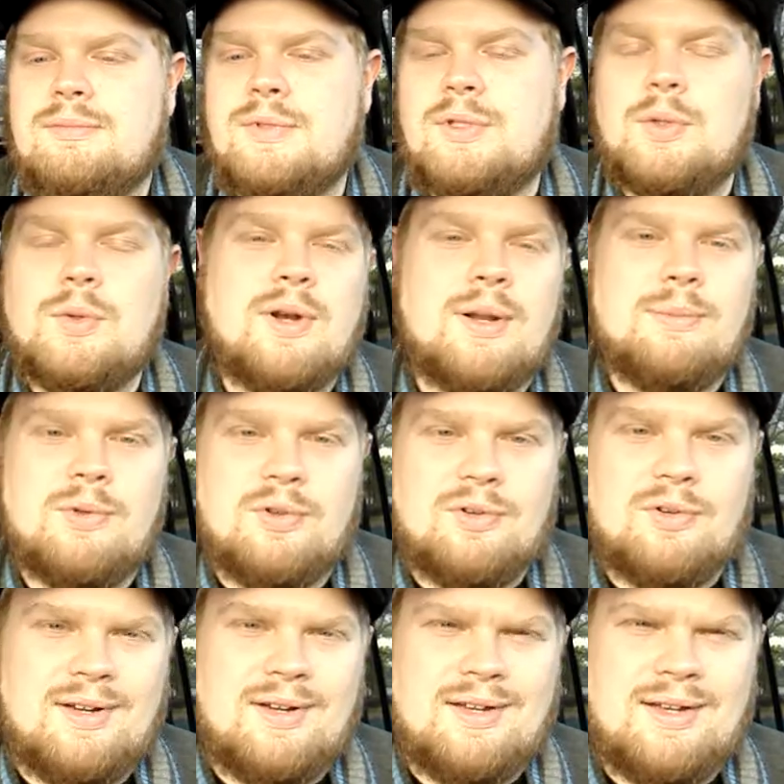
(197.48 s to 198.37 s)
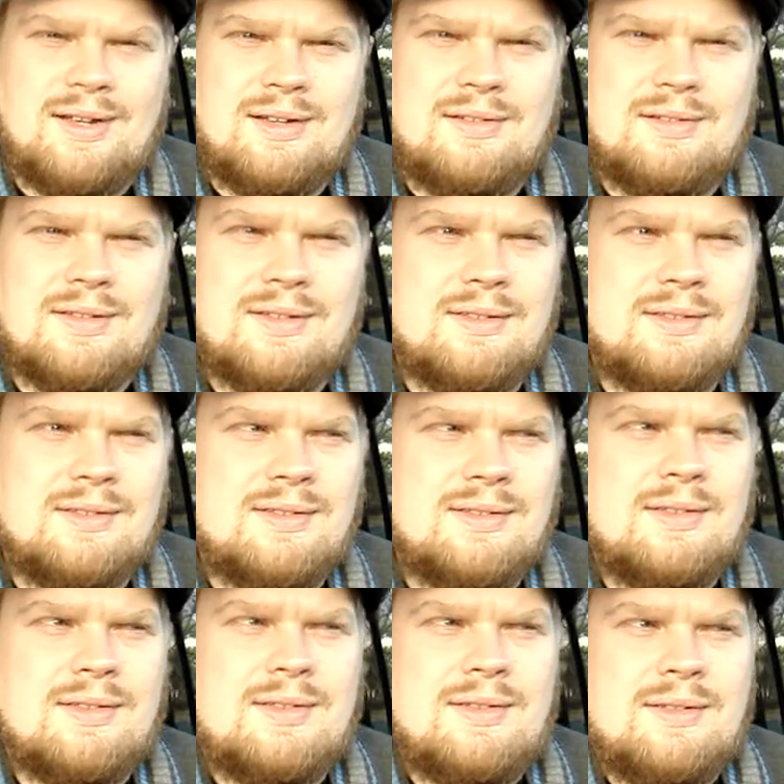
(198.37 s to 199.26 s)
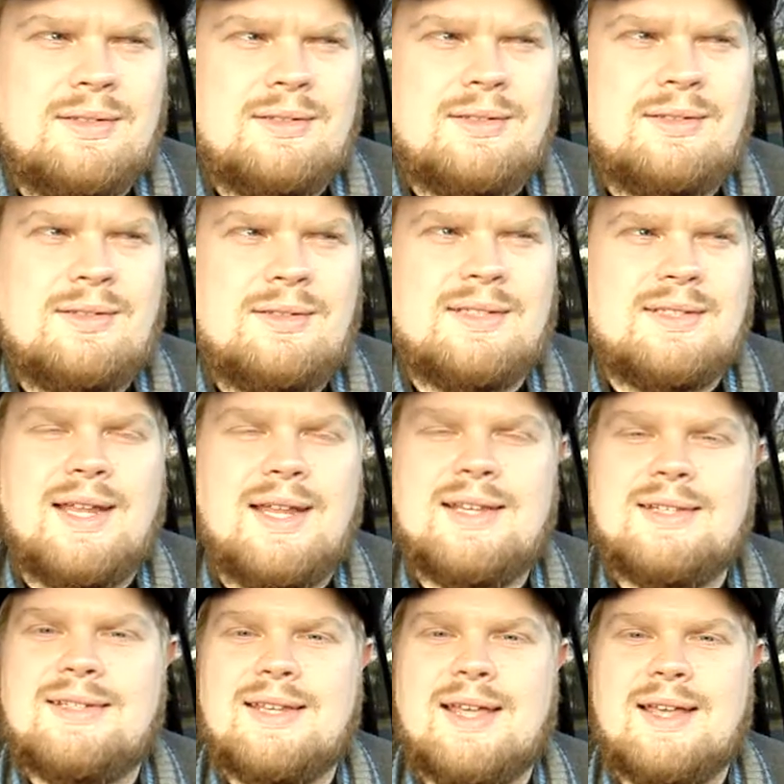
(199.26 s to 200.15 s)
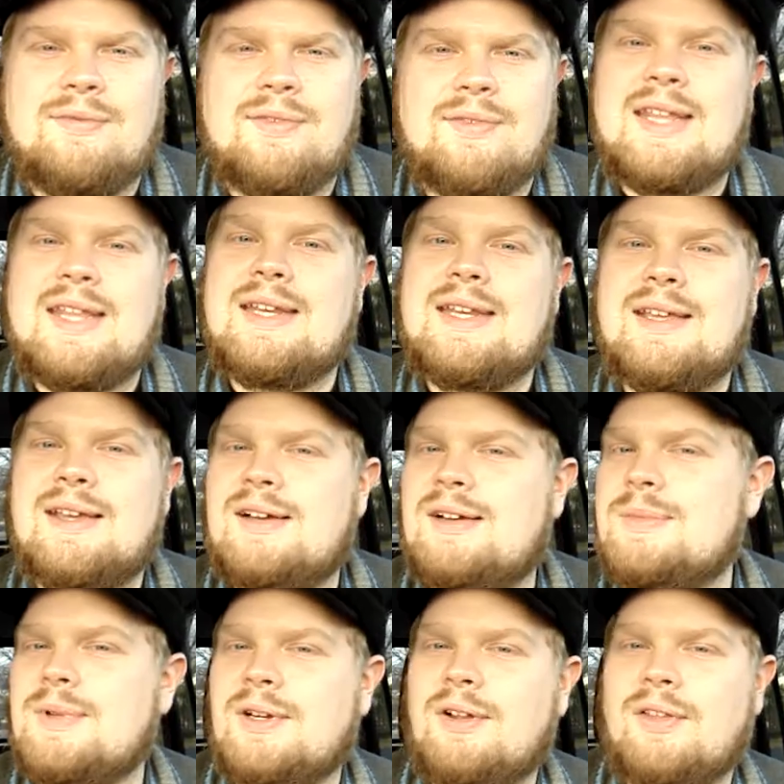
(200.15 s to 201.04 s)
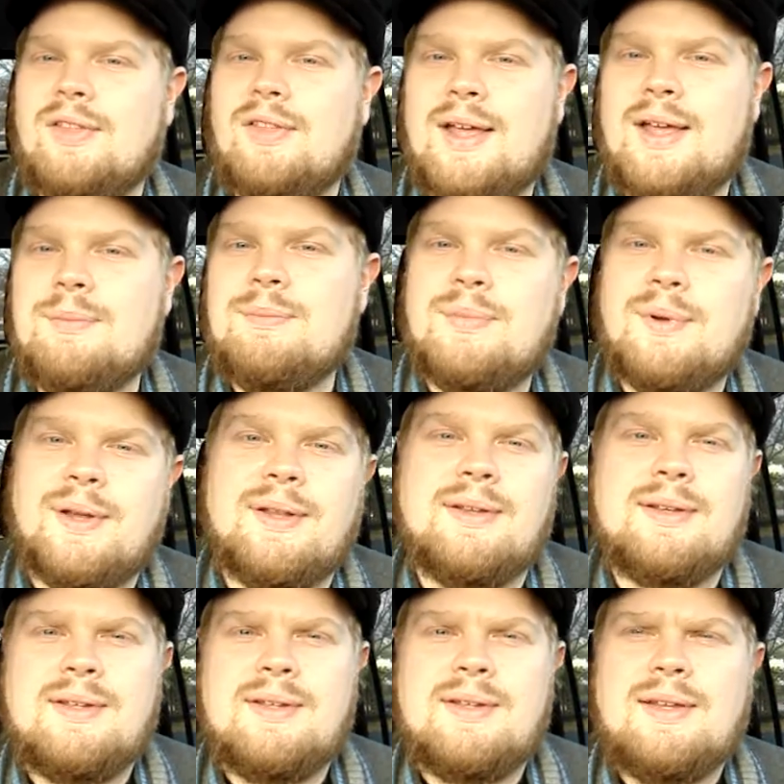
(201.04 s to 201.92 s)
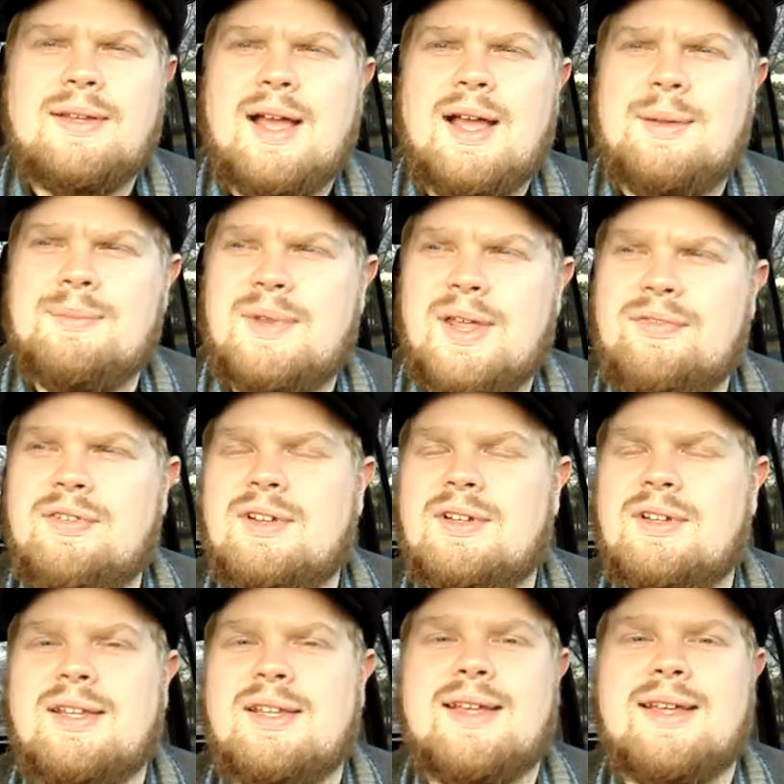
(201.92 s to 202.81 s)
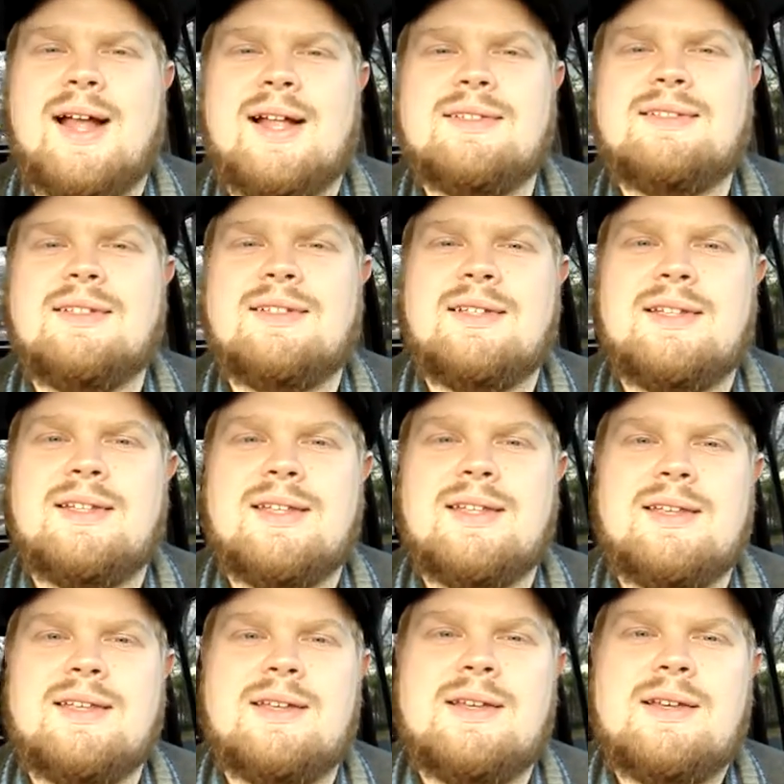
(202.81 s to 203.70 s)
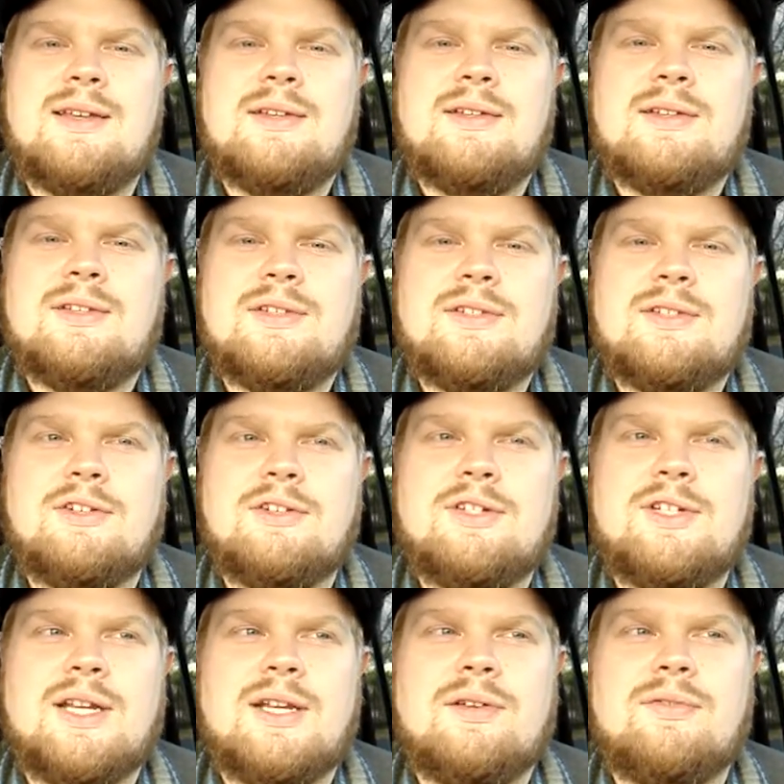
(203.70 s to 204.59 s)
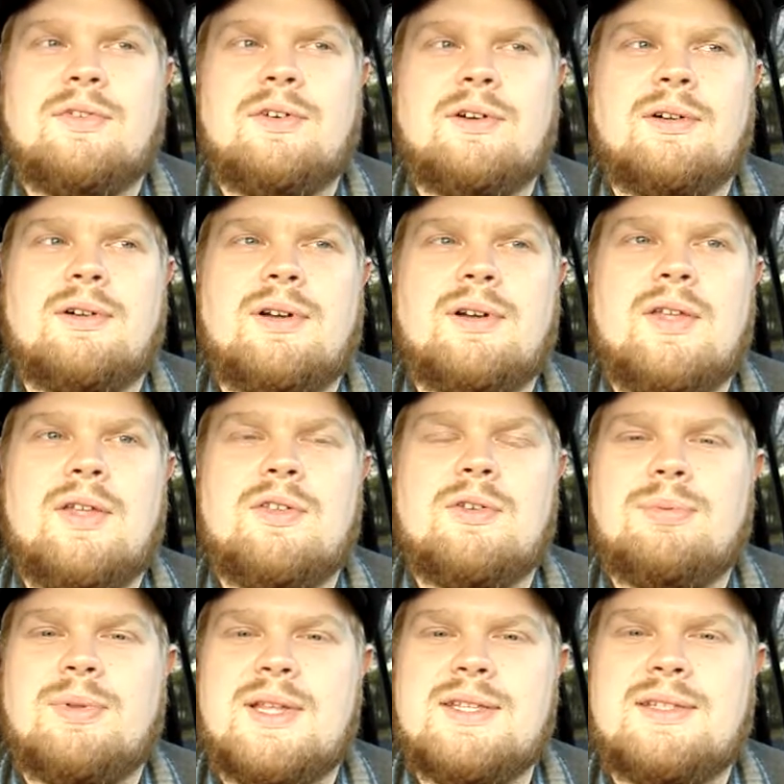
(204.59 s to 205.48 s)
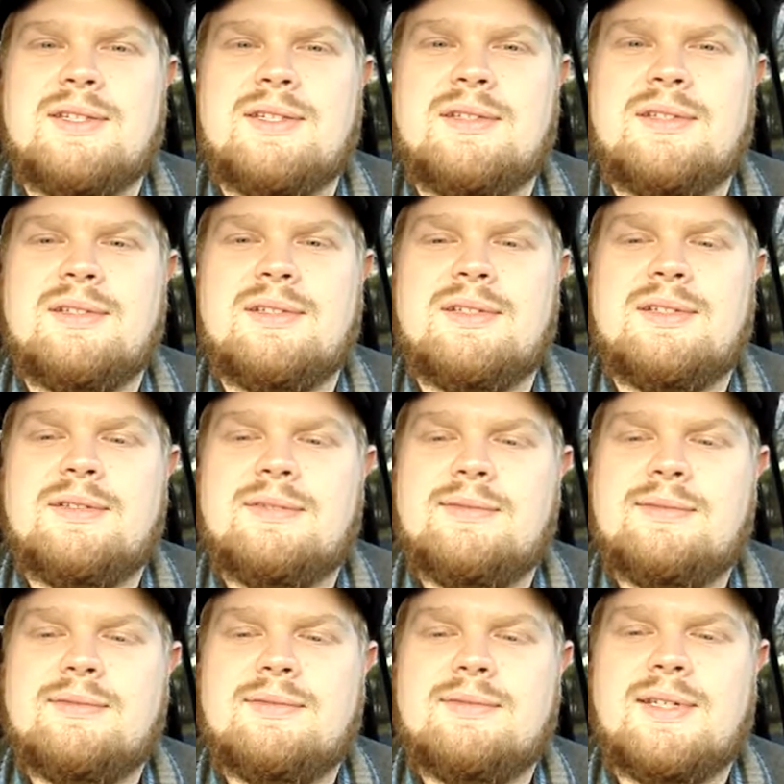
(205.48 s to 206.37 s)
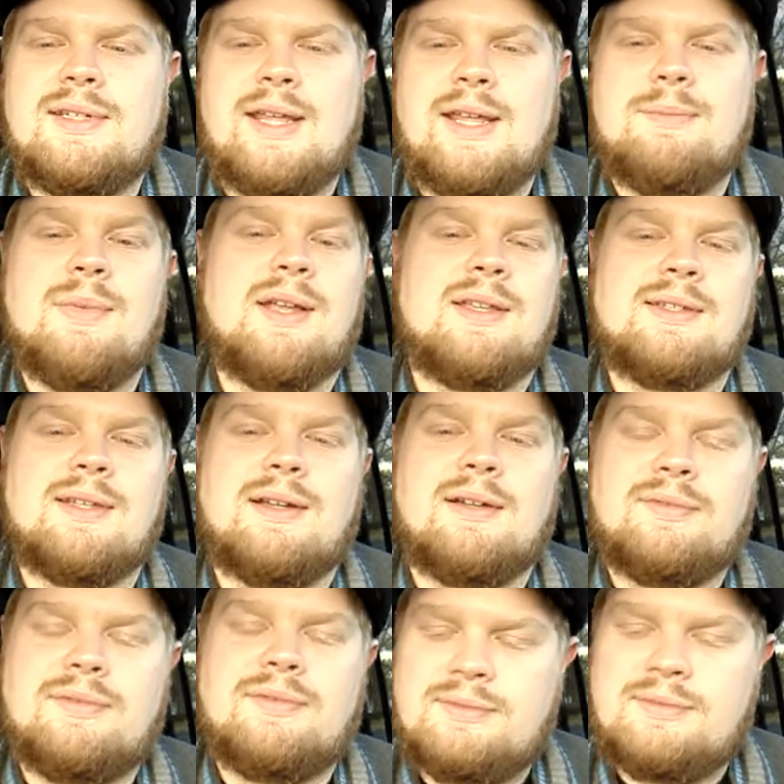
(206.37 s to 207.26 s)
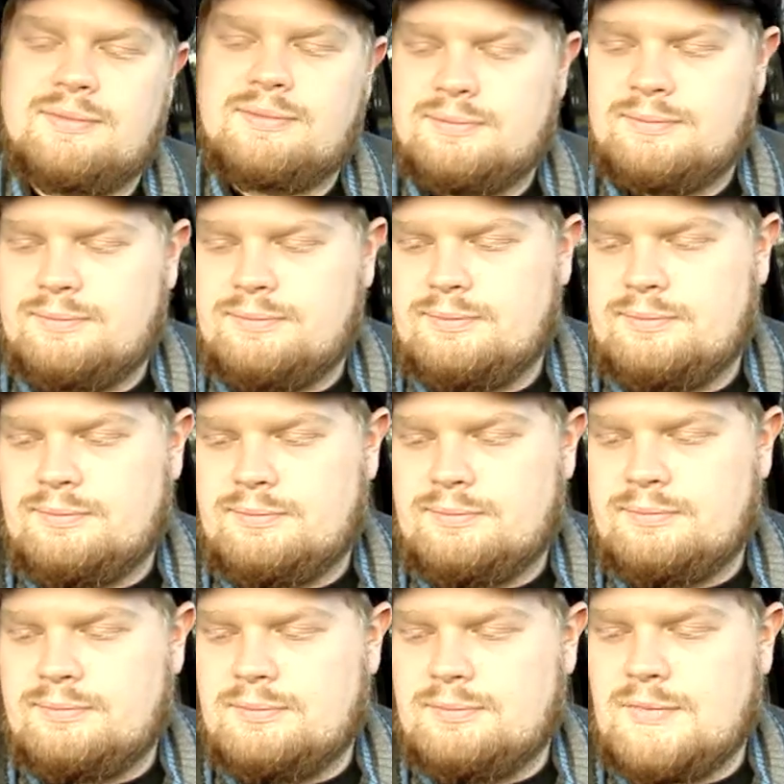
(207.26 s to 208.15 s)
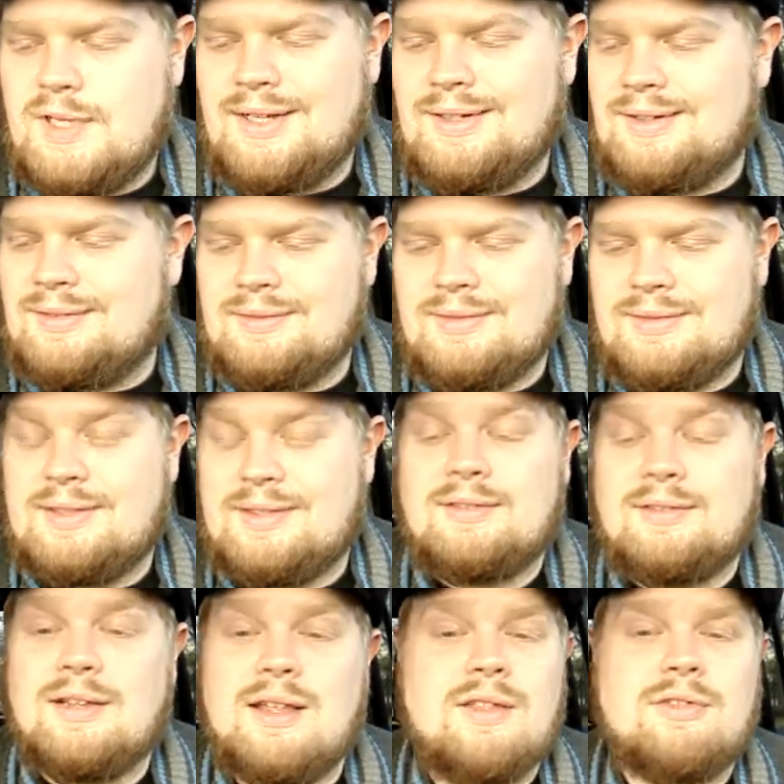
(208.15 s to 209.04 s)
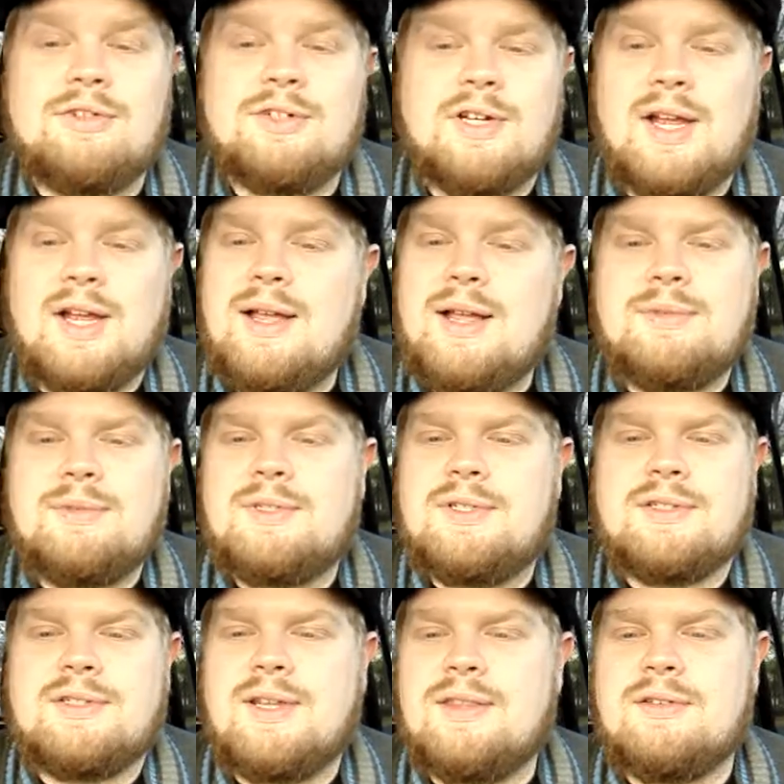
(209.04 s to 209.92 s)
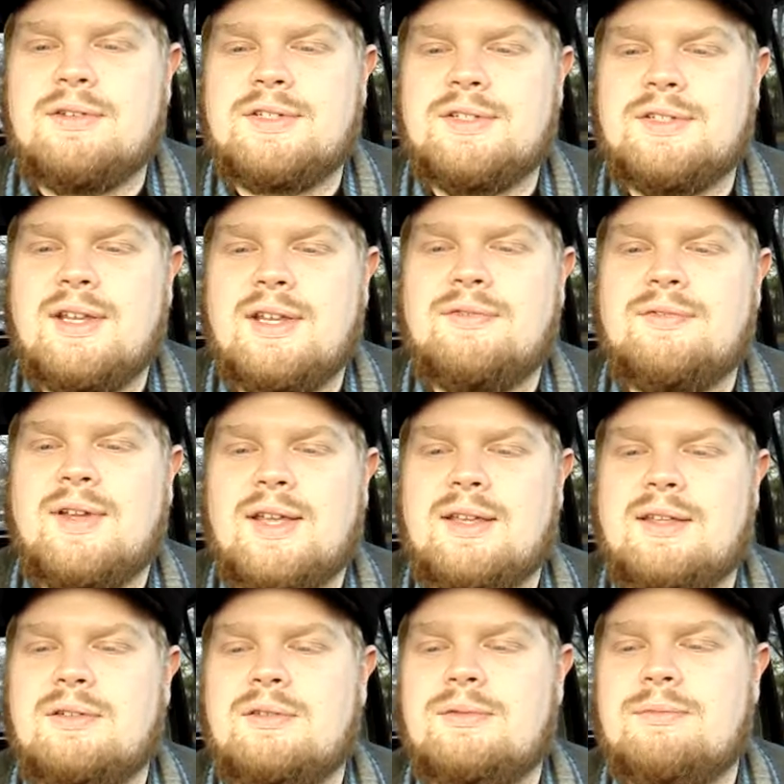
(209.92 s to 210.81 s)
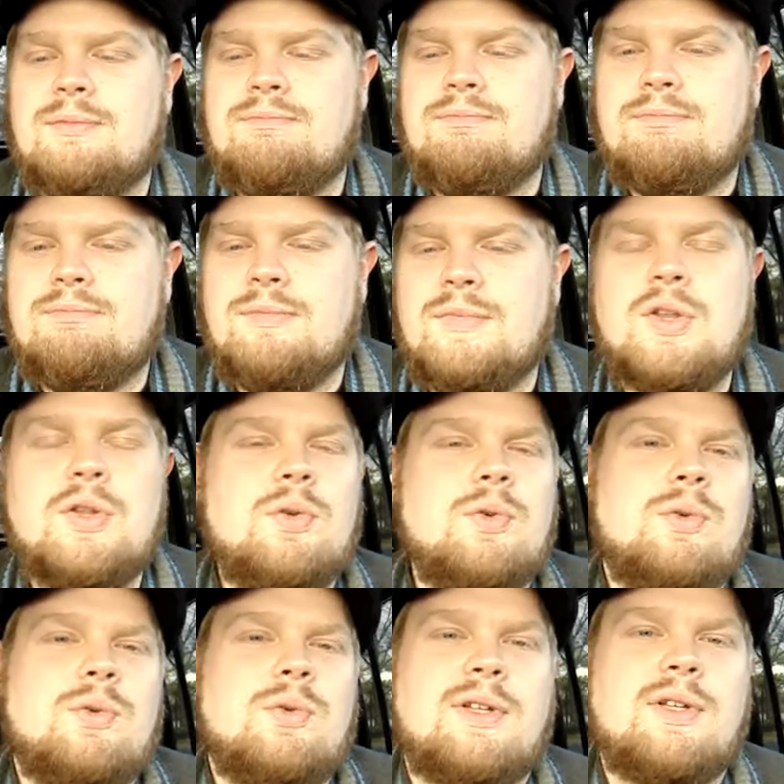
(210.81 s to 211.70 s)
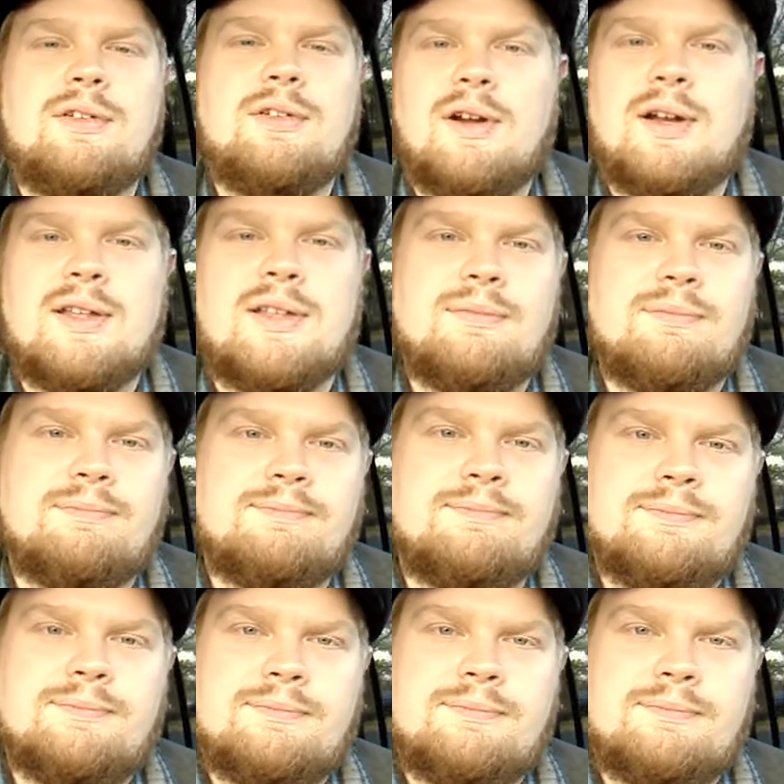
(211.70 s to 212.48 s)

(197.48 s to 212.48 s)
do what I'm doing right now, because it's nice to have an income and all that, but I'm definitely constantly searching for other places to take myself. Not necessarily other jobs, just other stuff I could do to try and